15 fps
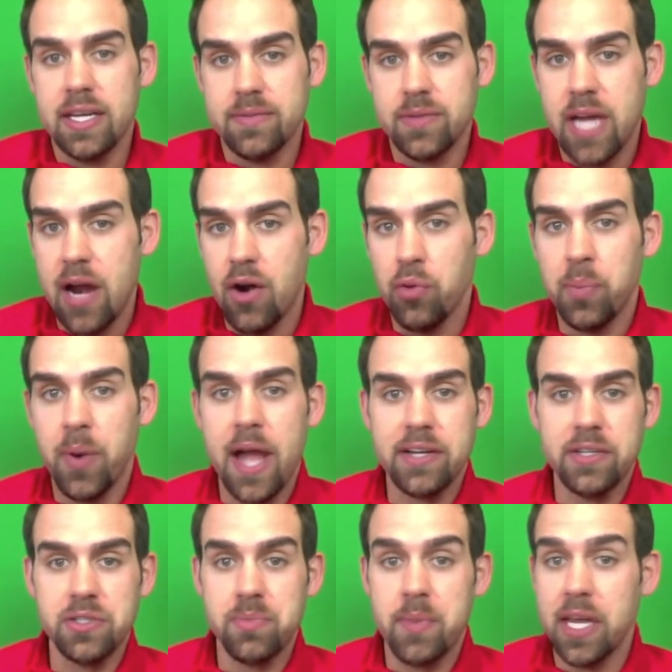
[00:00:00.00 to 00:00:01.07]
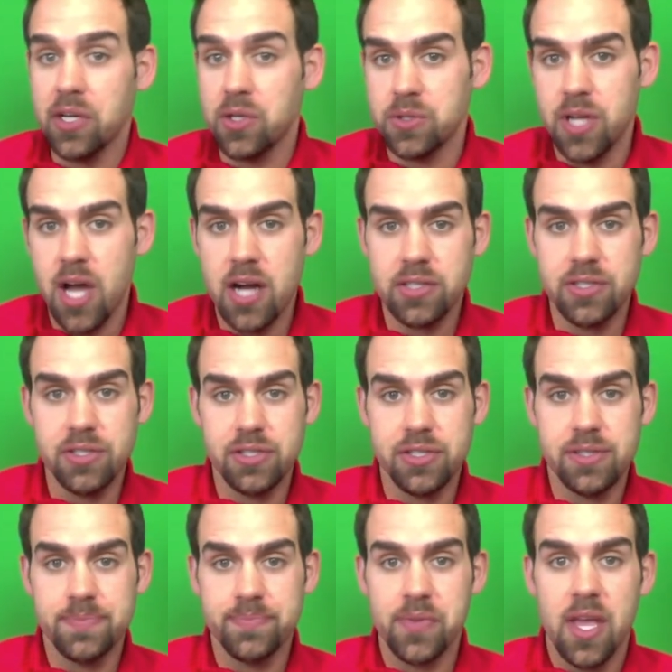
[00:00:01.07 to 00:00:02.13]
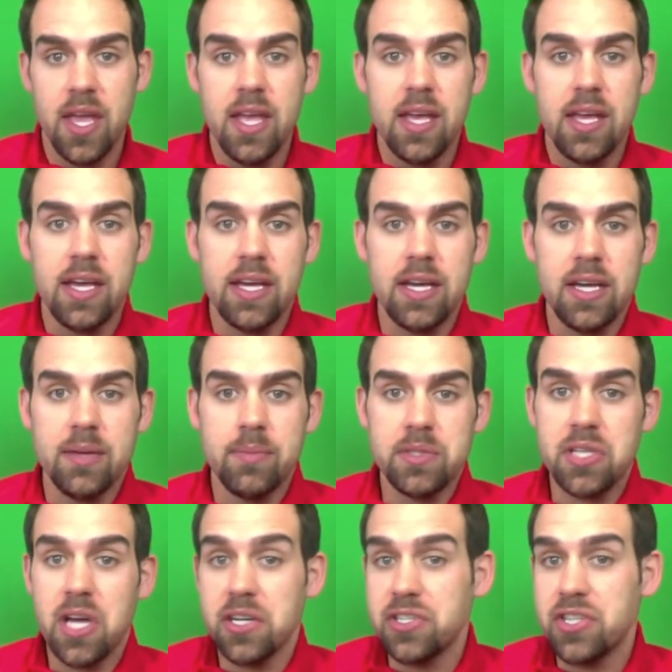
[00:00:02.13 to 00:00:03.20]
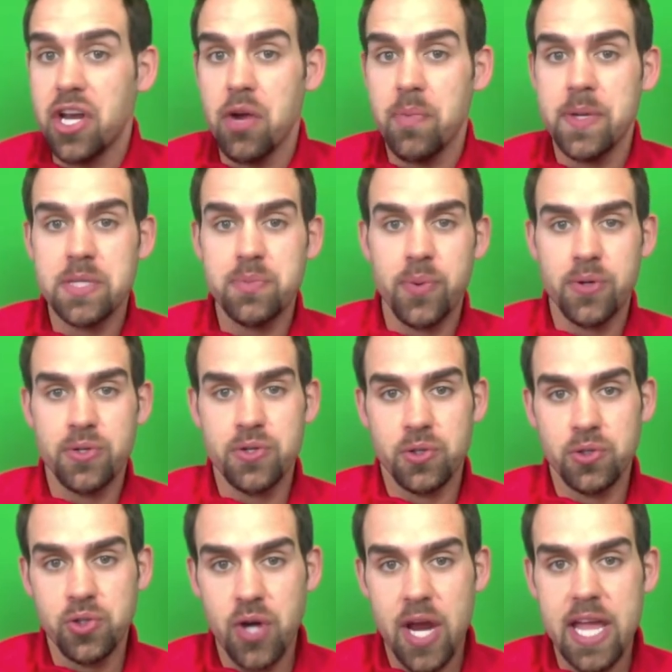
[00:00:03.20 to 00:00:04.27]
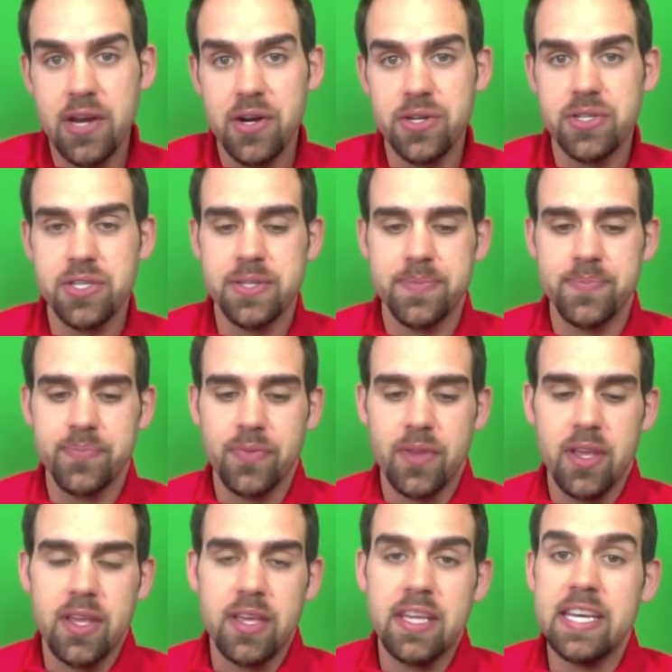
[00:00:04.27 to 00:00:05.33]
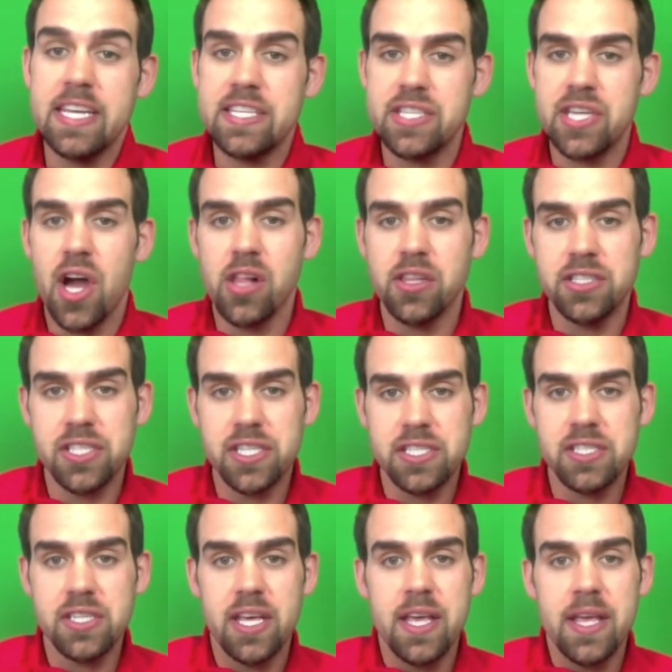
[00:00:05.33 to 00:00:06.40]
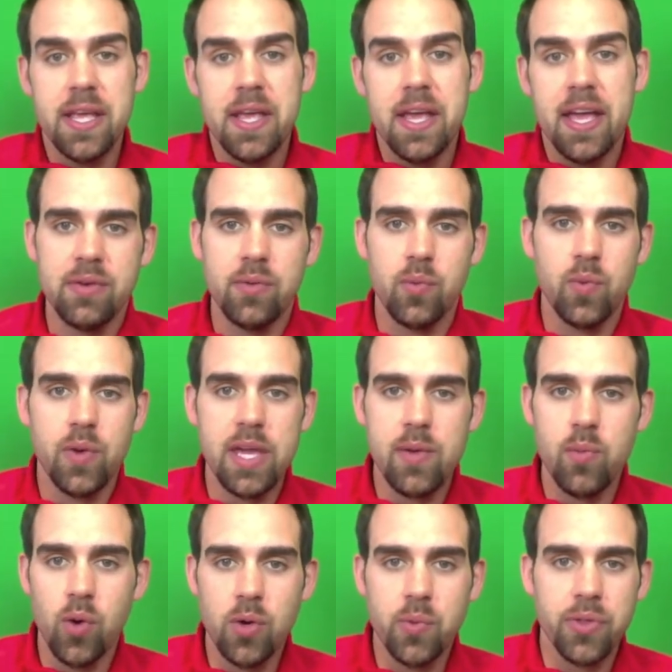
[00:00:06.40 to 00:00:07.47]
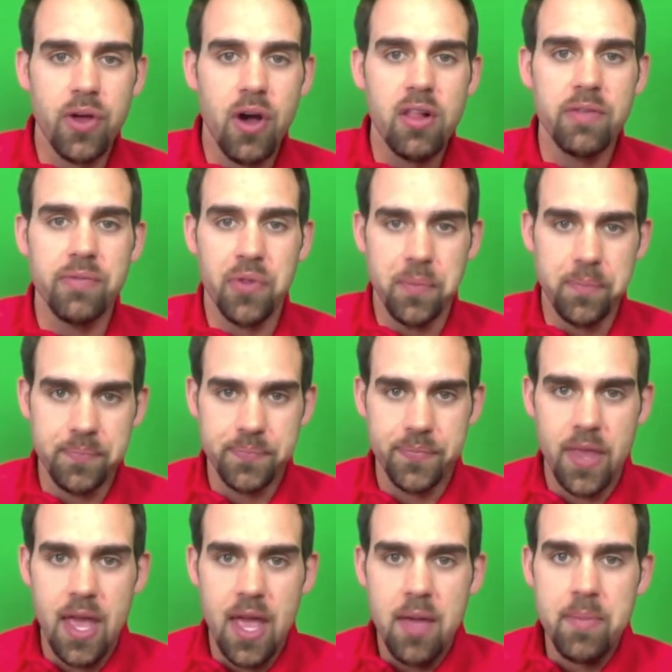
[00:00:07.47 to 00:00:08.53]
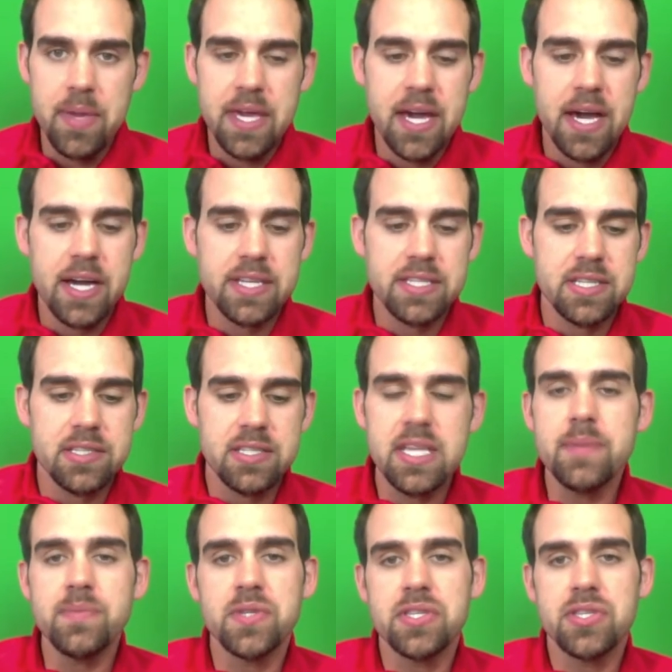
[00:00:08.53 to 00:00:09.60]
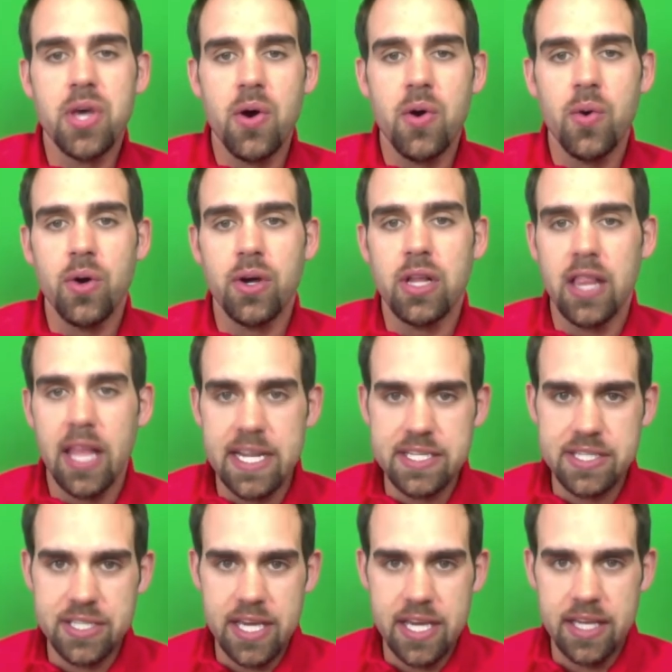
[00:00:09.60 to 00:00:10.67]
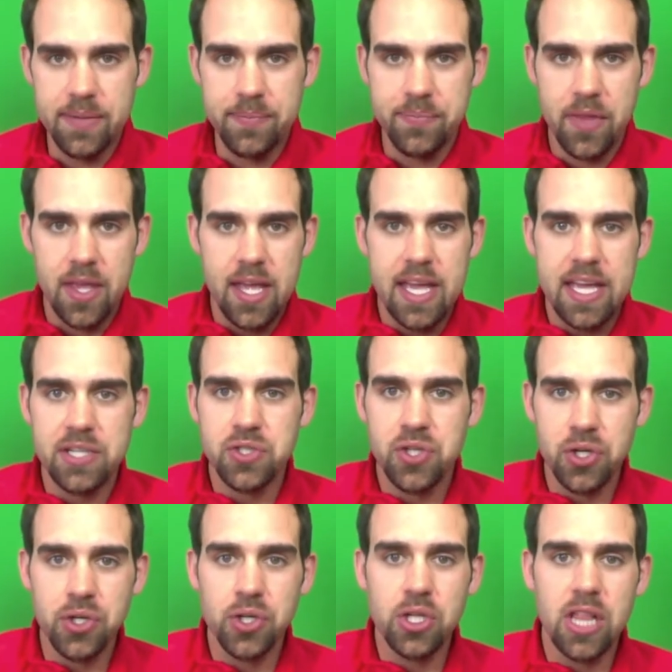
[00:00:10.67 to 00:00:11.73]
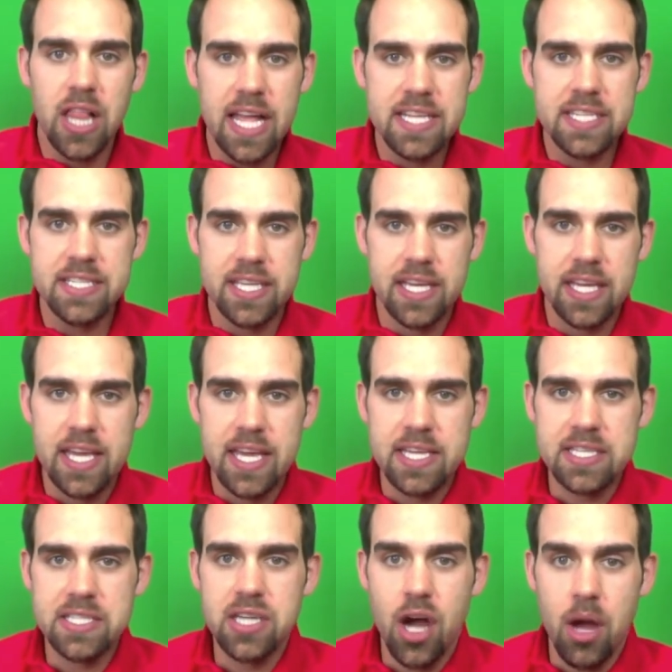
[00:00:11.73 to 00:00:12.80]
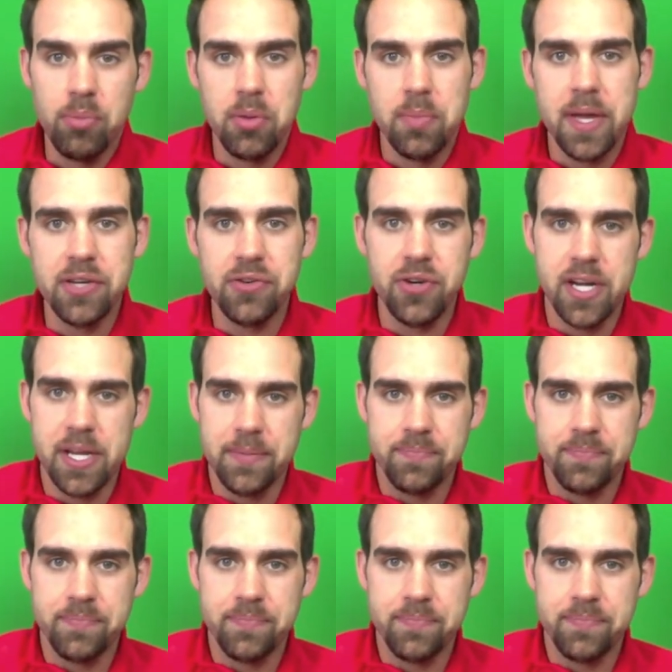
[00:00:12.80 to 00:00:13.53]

chiropractors, medical doctors, massage therapists, personal trainers, kinesiologists. We work with all of them, because it seems as though internal cleansing is complementary.